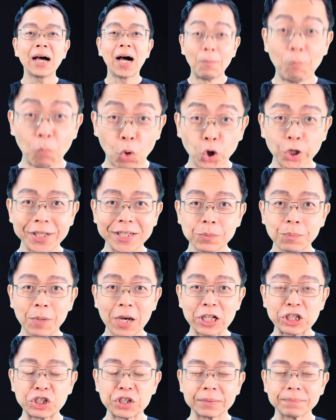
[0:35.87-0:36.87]
harmonious
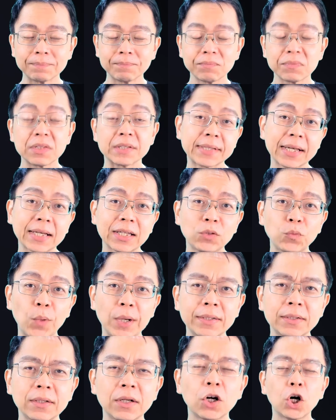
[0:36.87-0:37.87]
passion. The second
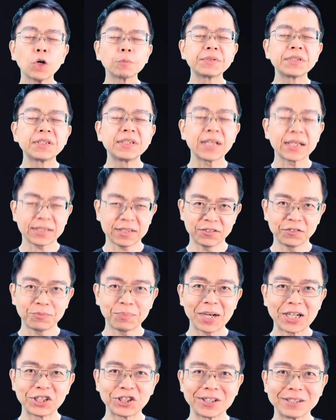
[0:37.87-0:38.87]
one, obsessive
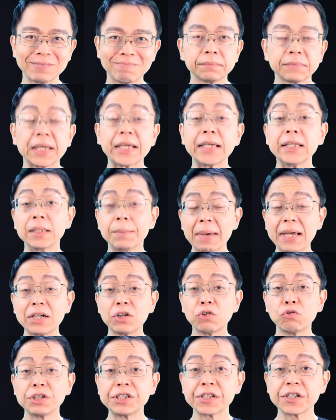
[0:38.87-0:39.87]
passion. In the
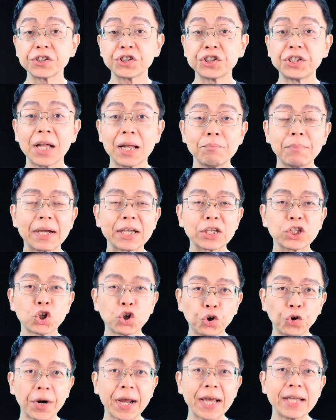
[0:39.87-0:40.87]
meta research done by
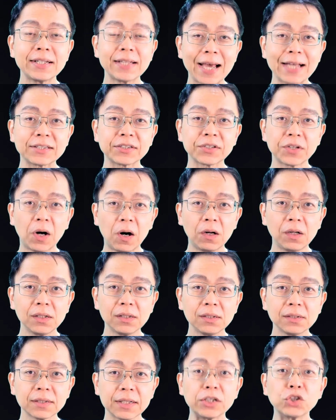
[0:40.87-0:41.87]
Curran et
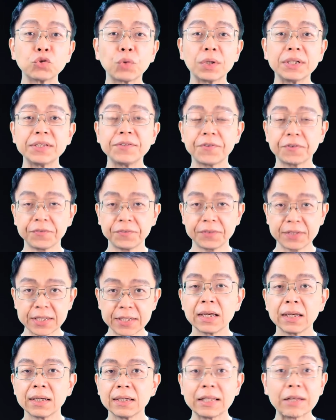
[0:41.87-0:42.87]
al. in
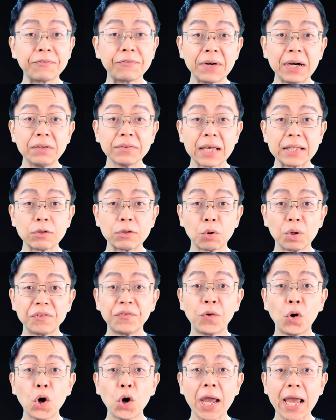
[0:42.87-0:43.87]
2015, they found that there were
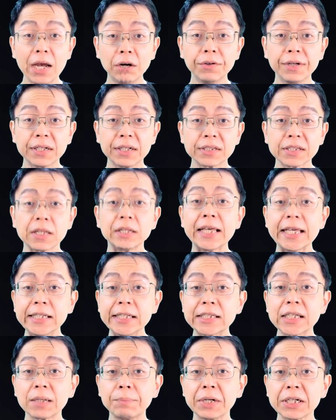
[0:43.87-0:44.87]
four areas in
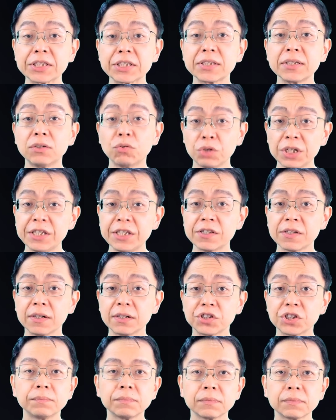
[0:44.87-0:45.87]
interpersonal
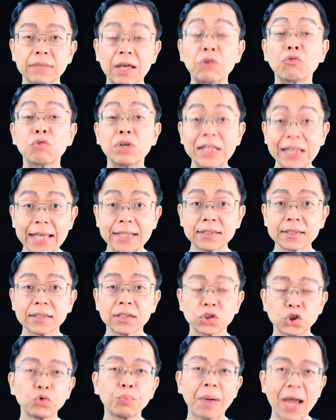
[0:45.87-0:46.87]
research that relate
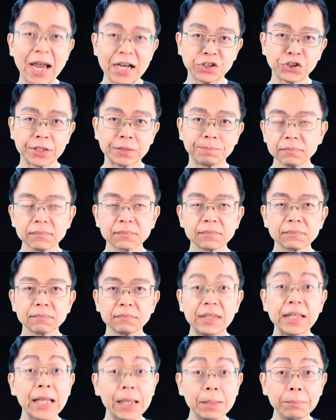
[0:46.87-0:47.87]
to passion,
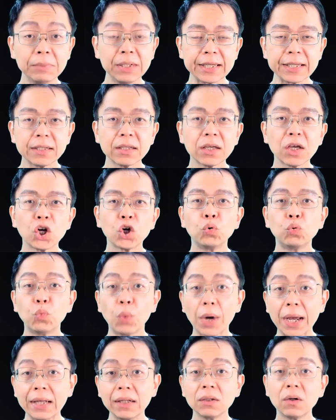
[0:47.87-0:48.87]
namely
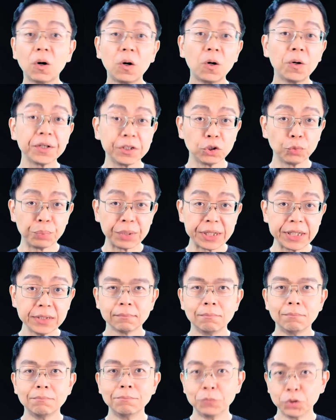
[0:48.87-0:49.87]
well or ill
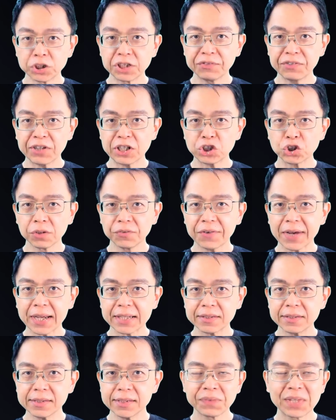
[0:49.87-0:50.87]
being, motivational
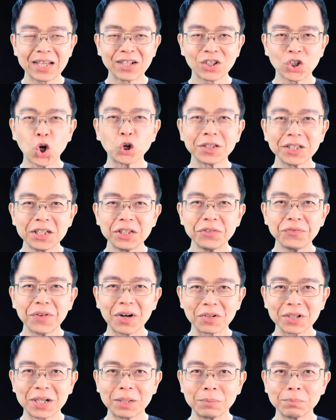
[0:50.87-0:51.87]
factors, cognitive
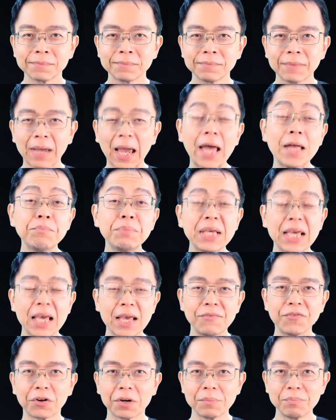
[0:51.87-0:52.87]
outcomes, and
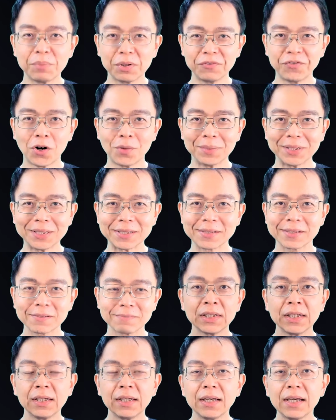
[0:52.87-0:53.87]
behavior and performance.
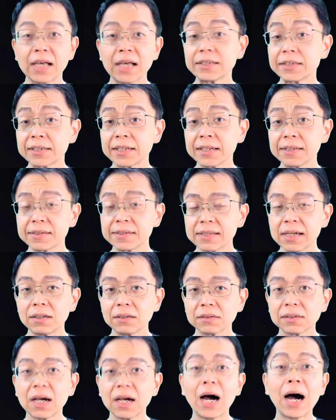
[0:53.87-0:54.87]
As it turns
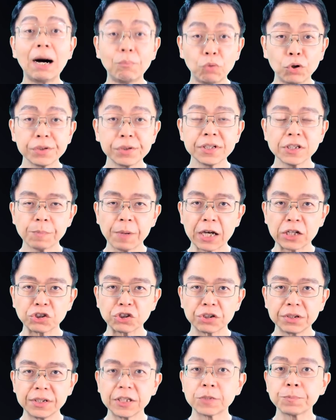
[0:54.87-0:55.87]
out, harmonious
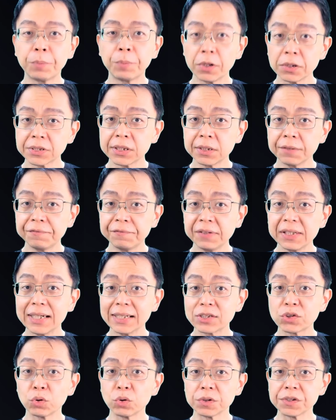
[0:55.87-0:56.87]
passion is positively
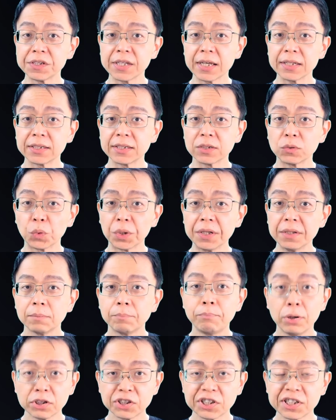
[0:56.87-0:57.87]
associated
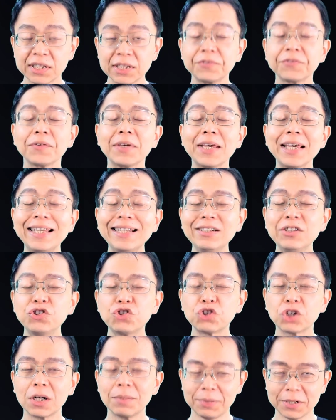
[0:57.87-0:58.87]
with positive
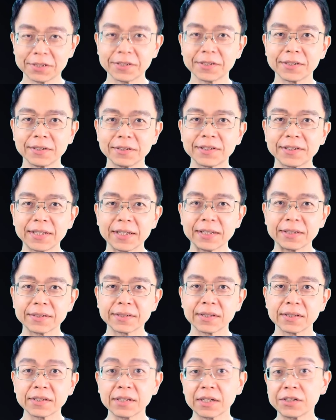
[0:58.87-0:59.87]
intrapersonal
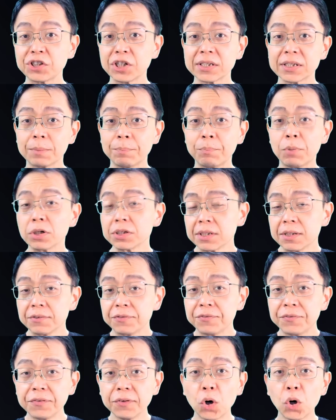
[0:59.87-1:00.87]
states, such as a
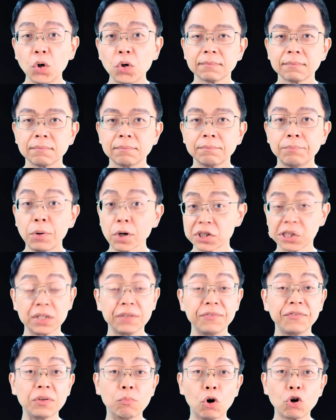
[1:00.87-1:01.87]
positive flow,
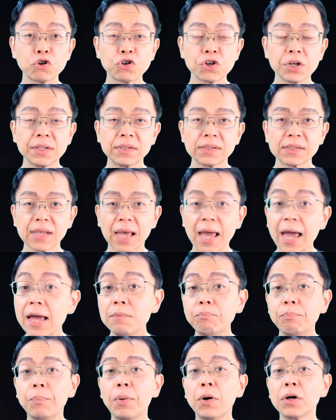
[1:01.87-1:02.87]
positive emotions,
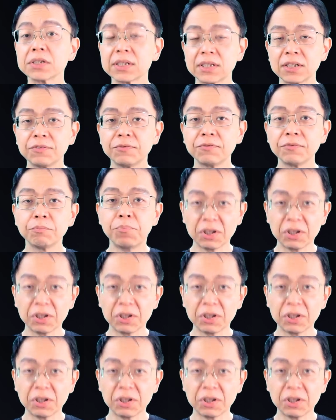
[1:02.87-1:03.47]
and positive